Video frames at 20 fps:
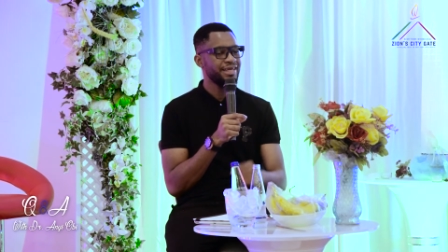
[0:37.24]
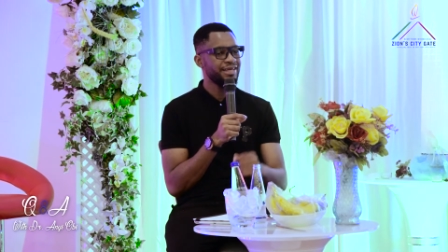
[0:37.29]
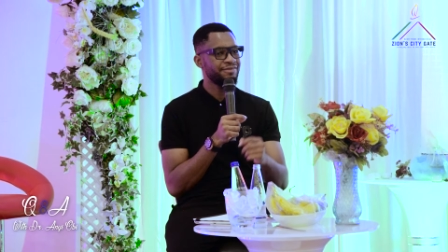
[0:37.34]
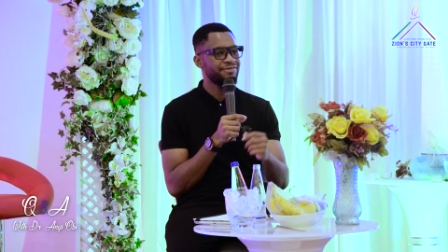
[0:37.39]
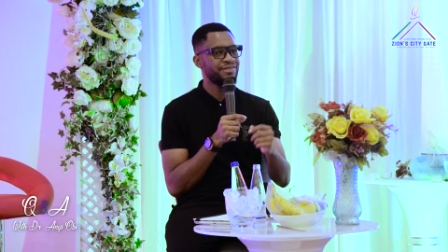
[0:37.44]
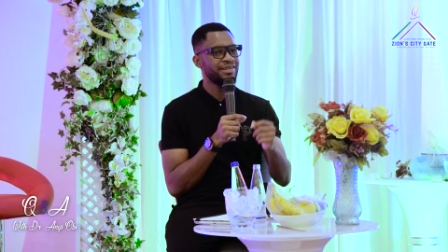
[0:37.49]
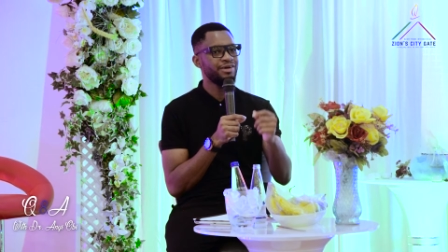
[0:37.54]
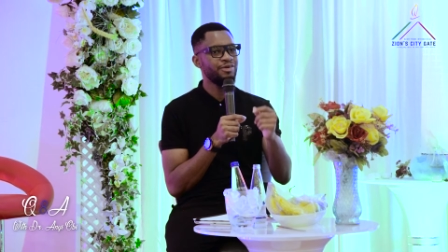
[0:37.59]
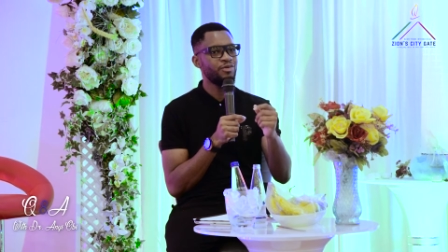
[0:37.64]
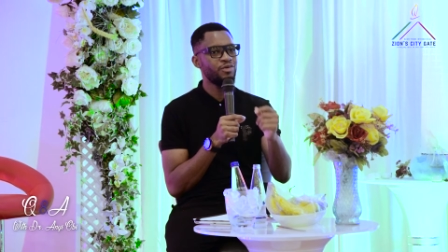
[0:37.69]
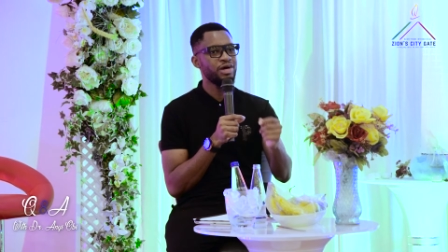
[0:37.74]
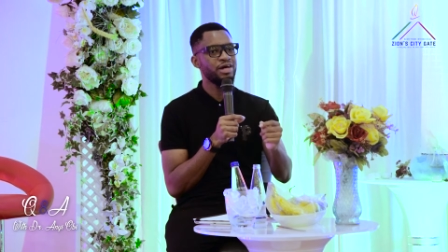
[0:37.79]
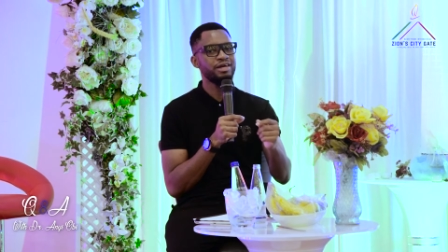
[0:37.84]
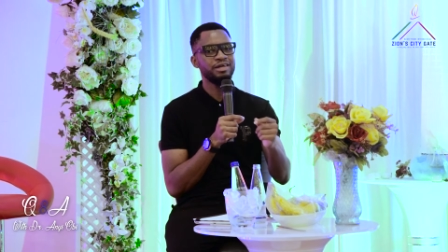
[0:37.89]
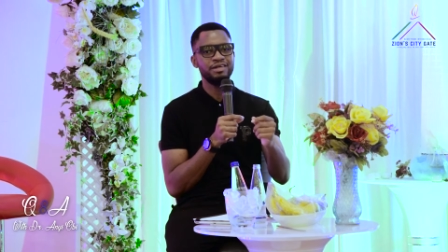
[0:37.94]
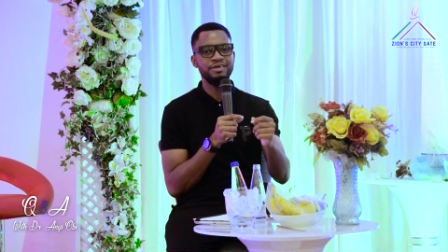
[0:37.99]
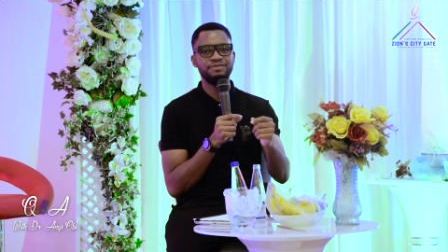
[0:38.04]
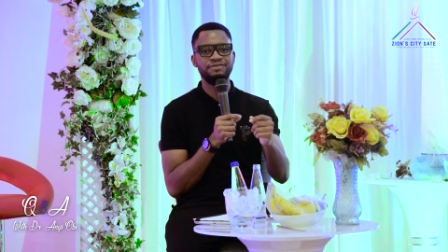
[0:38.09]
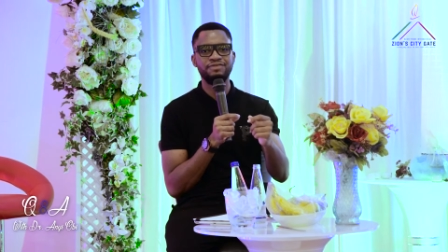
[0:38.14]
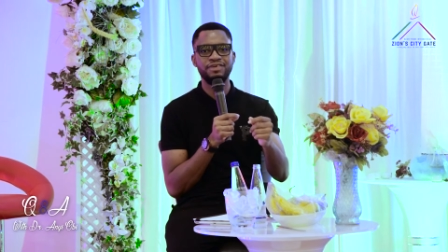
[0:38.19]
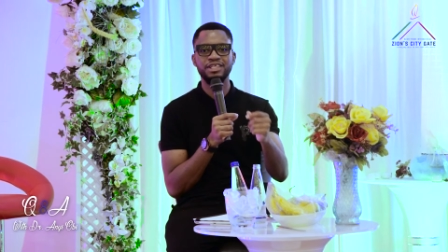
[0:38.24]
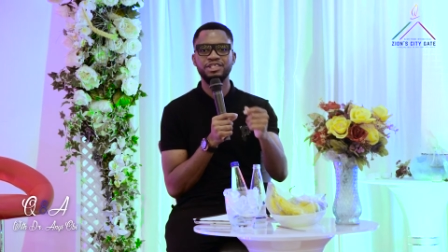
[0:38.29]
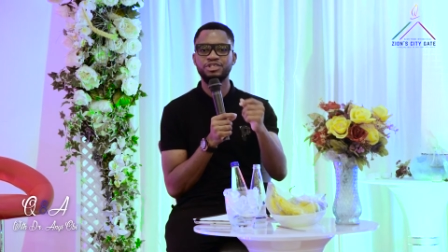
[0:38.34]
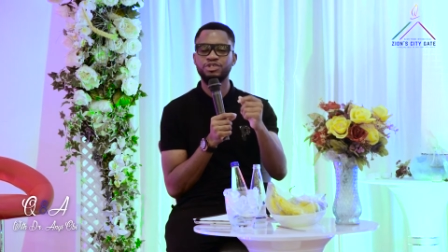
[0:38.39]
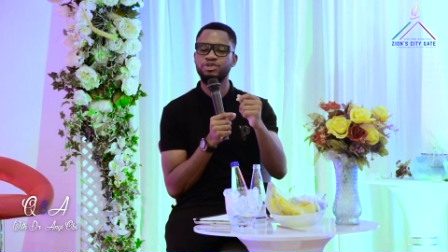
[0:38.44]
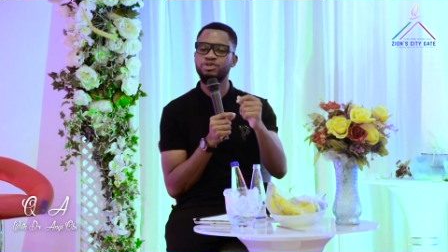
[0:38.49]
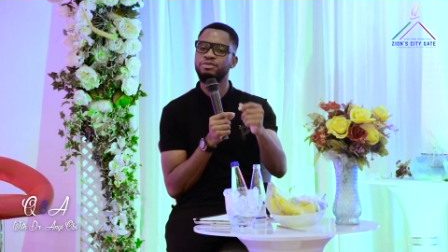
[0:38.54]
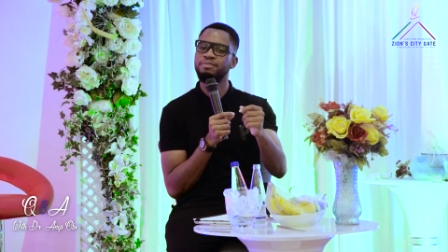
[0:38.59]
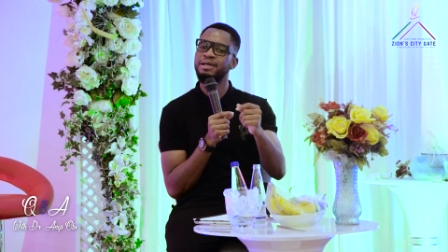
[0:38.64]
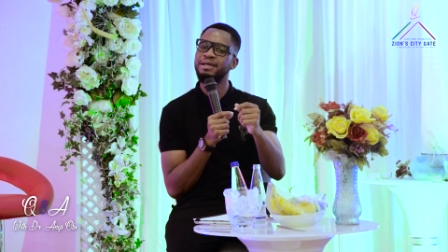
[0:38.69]
If they were the
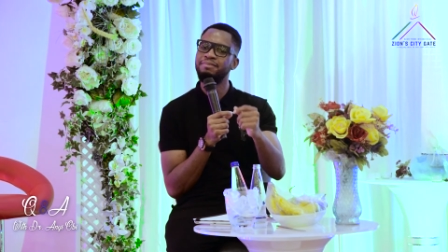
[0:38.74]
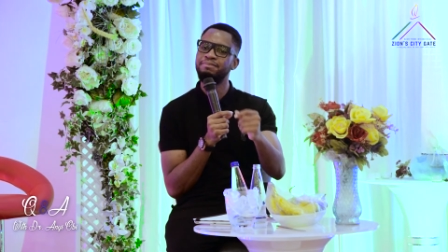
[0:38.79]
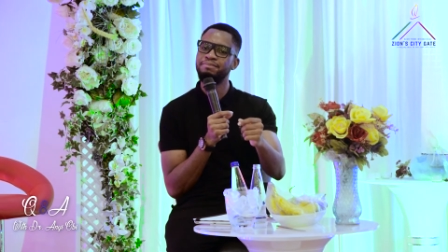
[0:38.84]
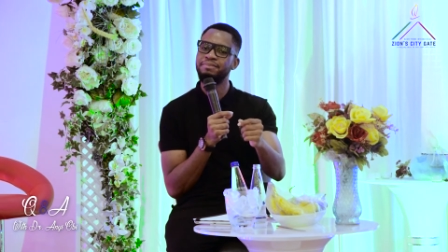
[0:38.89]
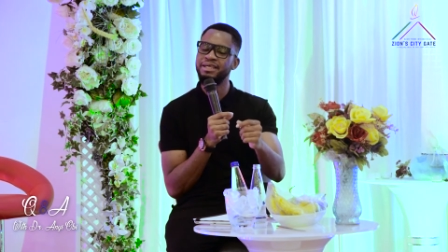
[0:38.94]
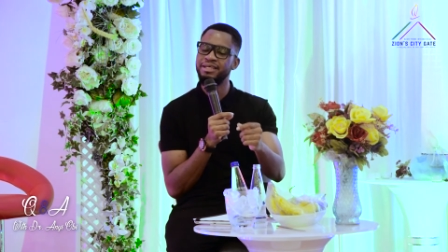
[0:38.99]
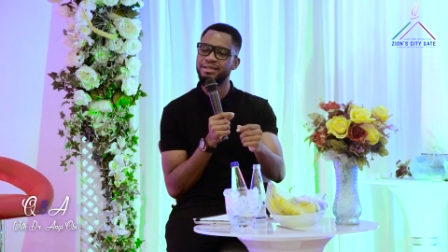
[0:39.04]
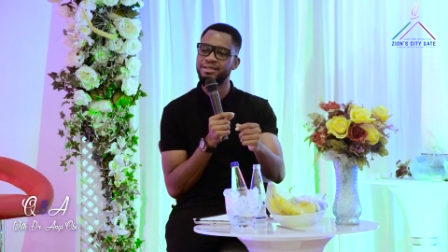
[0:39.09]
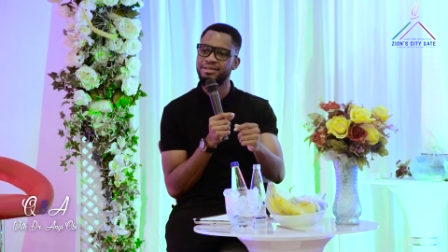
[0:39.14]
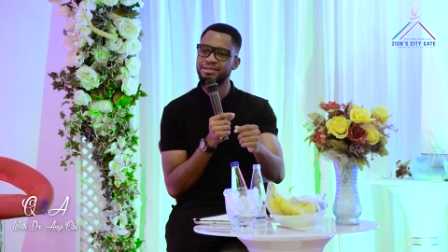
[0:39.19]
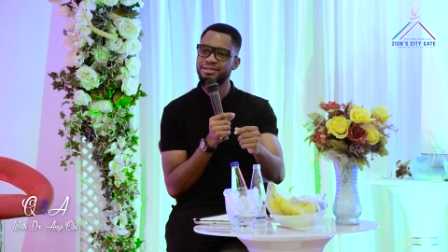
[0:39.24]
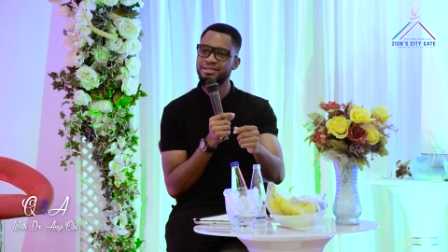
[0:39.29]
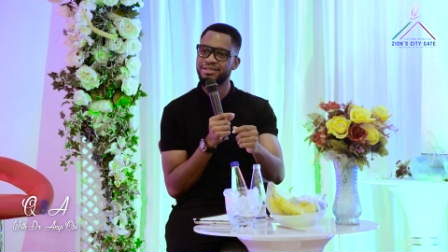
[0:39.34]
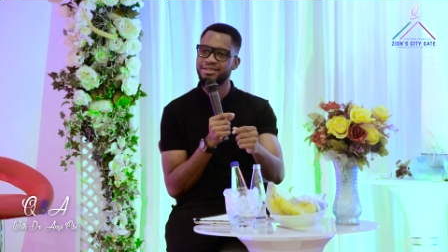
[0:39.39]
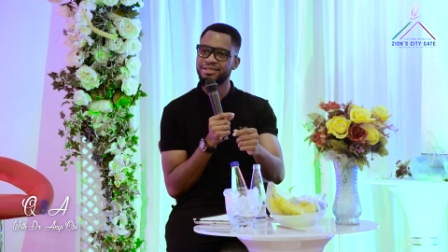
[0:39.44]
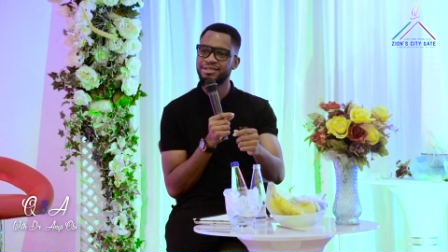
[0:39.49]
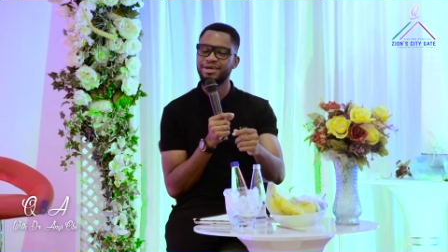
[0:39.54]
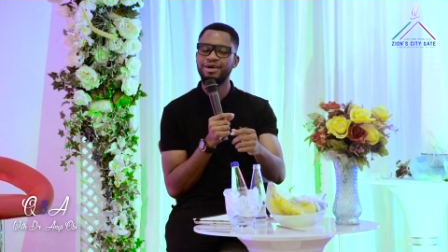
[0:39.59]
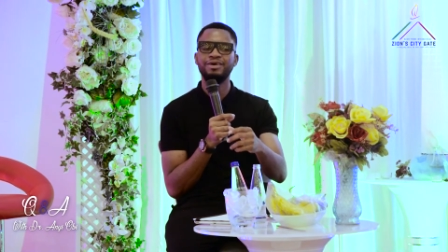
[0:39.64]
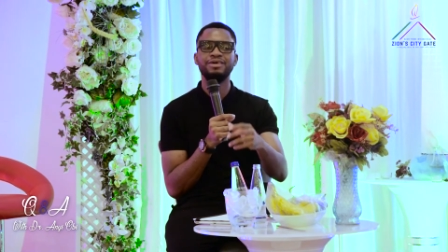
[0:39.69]
first human beings,